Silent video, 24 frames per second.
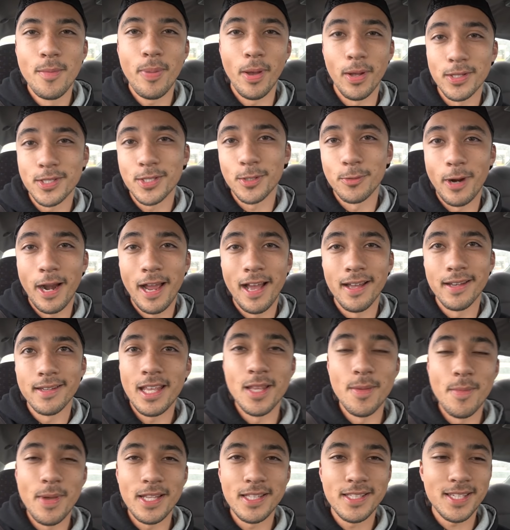pelt around
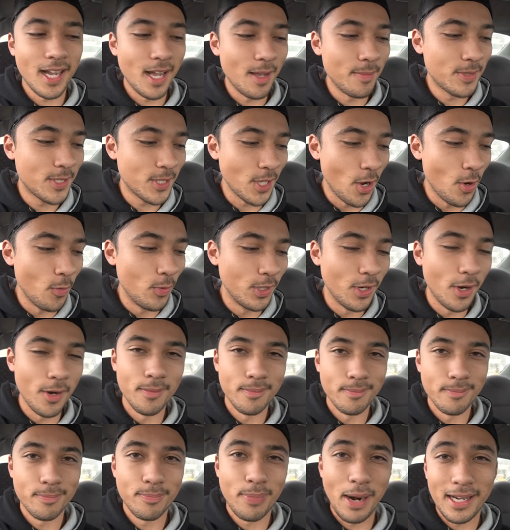in the meantime so we don't
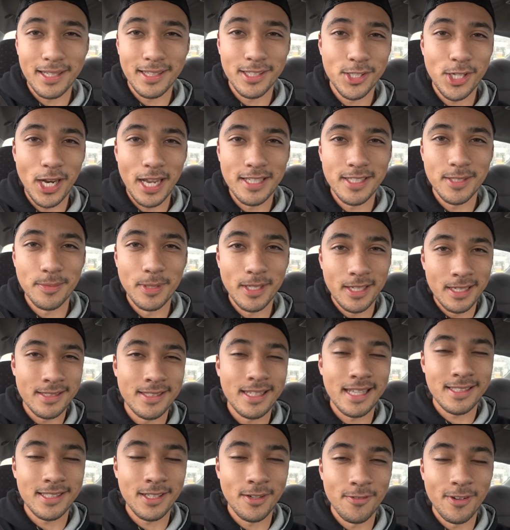break the chaser, because
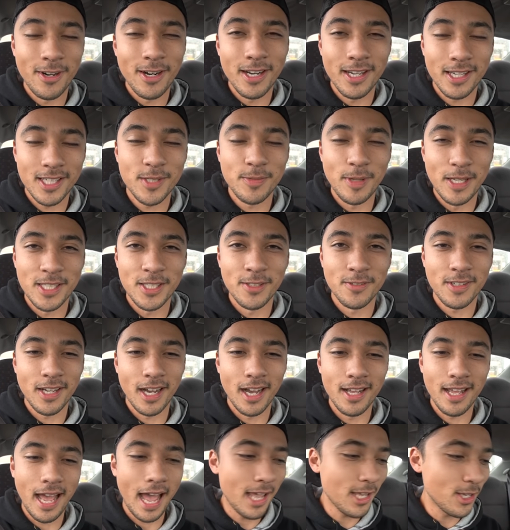that's a very expensive
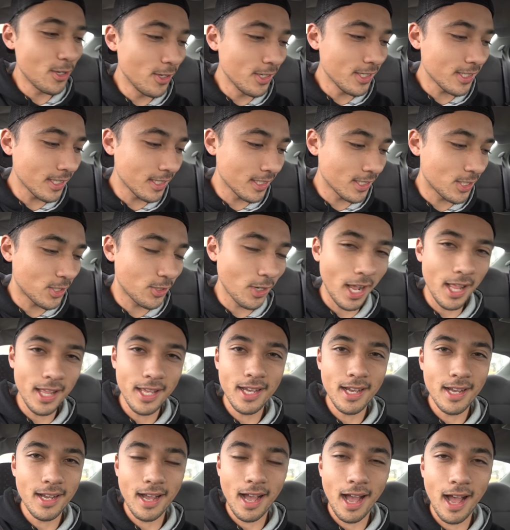car. AUs in
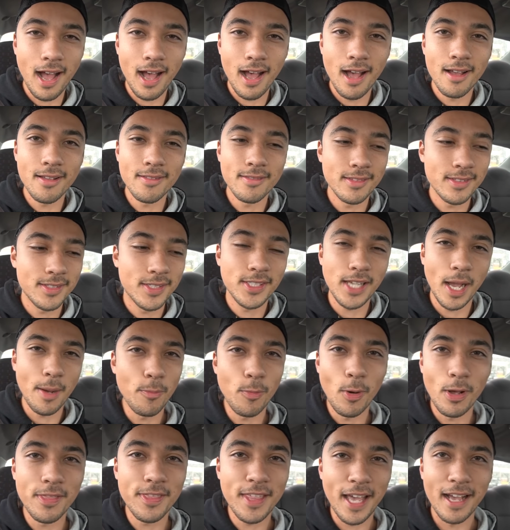Australia are sub
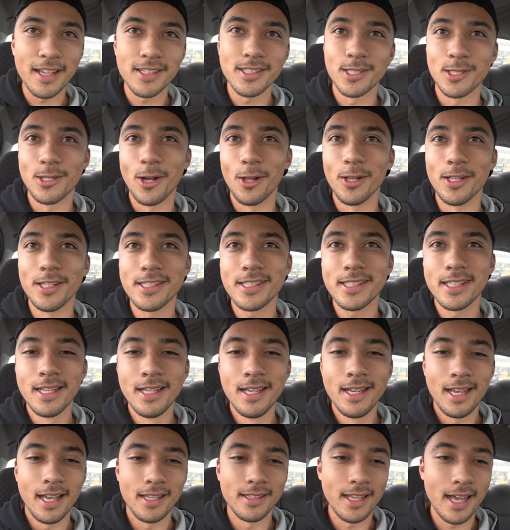
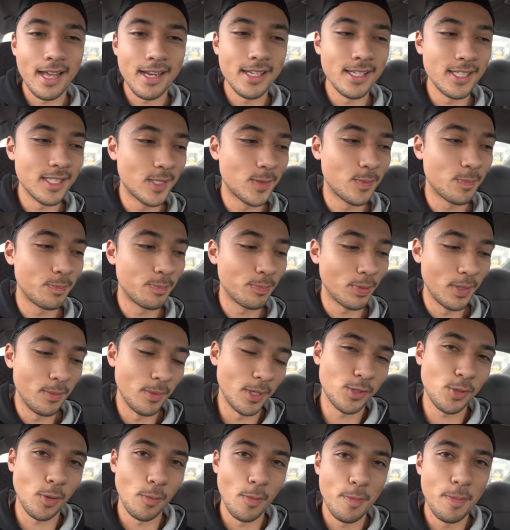$1,000, and that is pretty
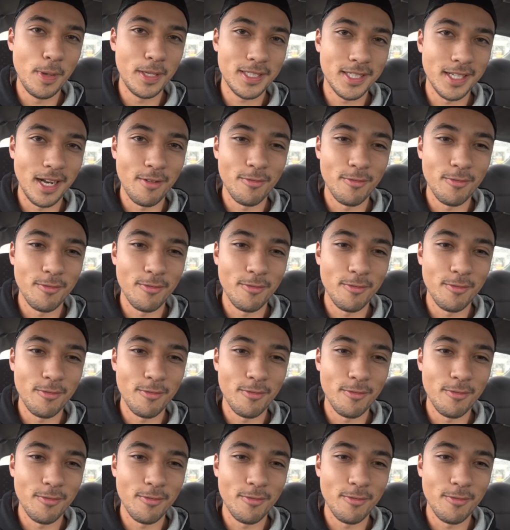much what we picked it